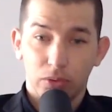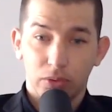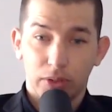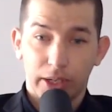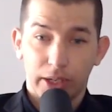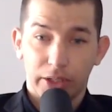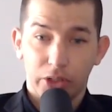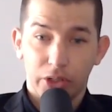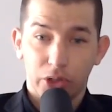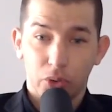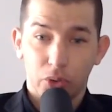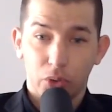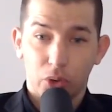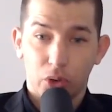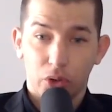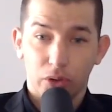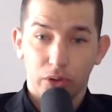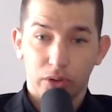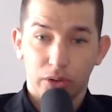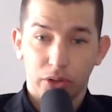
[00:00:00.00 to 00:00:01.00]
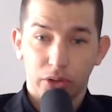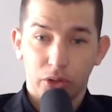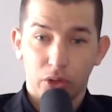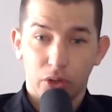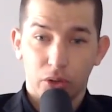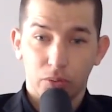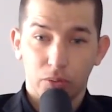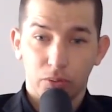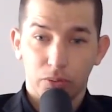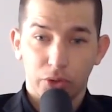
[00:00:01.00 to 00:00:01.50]
Like you are you
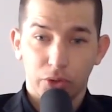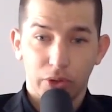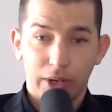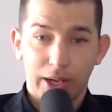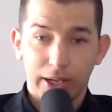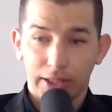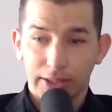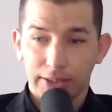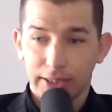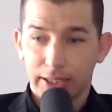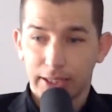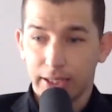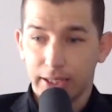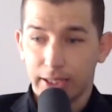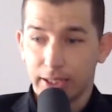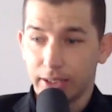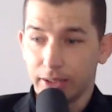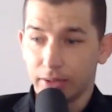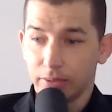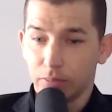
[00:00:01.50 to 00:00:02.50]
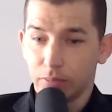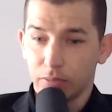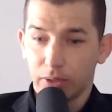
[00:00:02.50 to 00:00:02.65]
don't you're not gonna stay